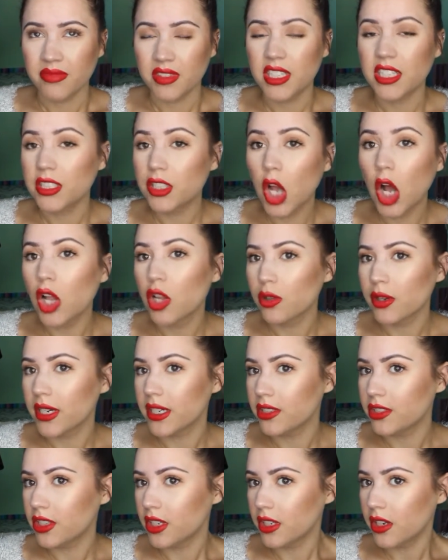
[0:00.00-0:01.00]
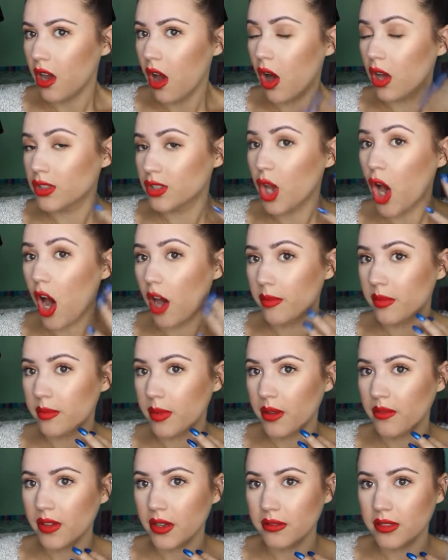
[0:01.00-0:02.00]
discoloration on top of
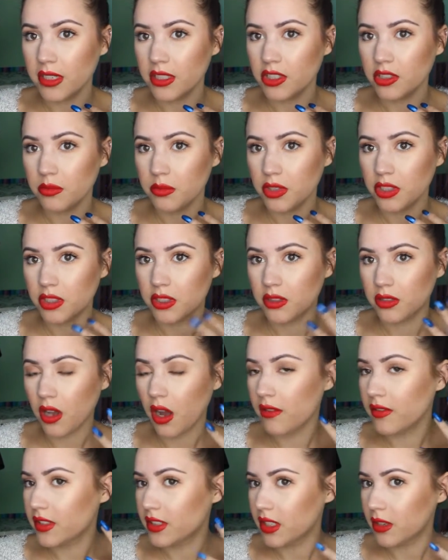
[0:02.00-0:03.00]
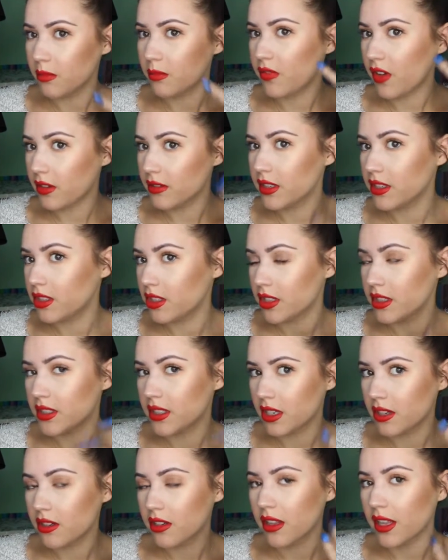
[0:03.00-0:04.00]
my foundation which is obviously foundation
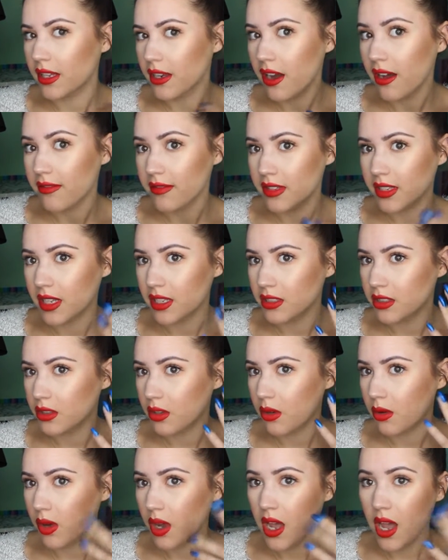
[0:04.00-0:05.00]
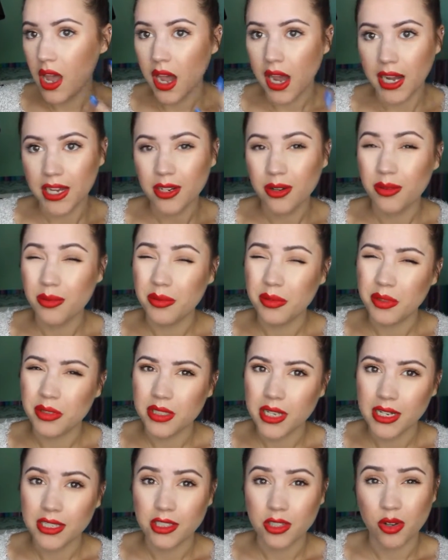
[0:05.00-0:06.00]
is there to like cover that so I
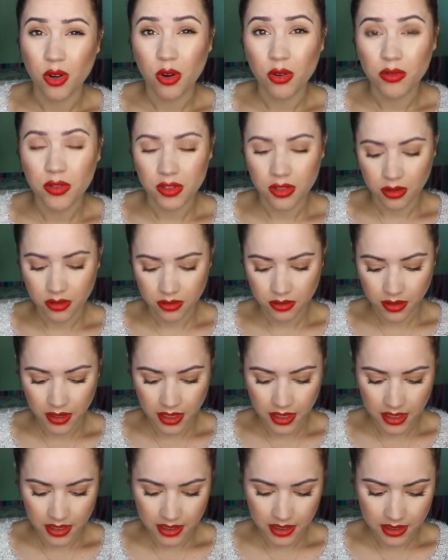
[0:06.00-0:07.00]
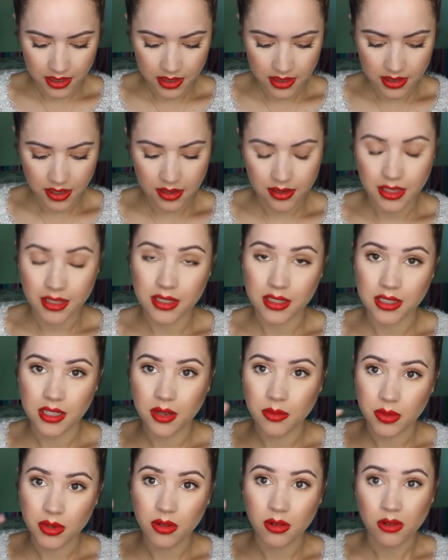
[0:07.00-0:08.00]
don't tend to go for those like this is not like the
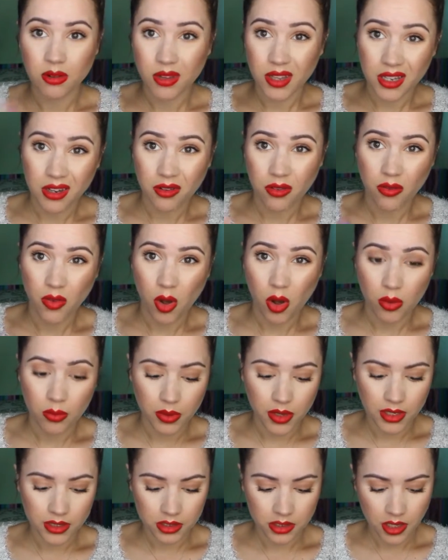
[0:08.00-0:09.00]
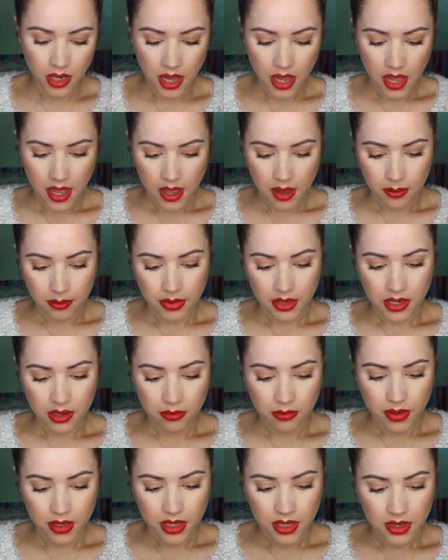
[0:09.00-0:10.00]
typical like fall blush but I
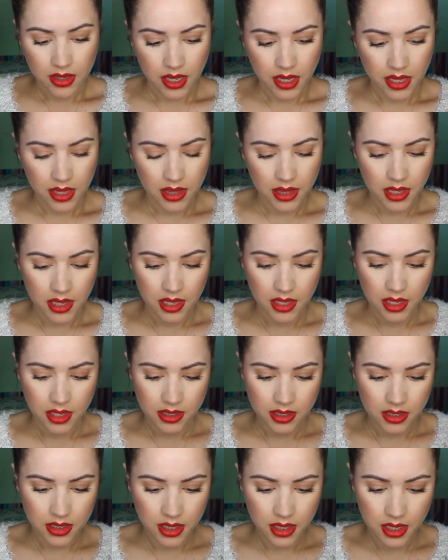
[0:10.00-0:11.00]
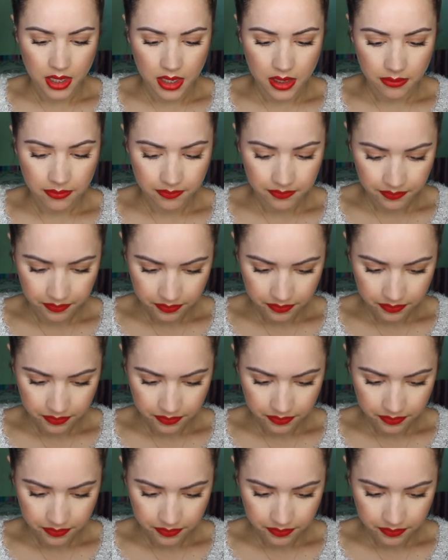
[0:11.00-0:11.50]
really like the it's the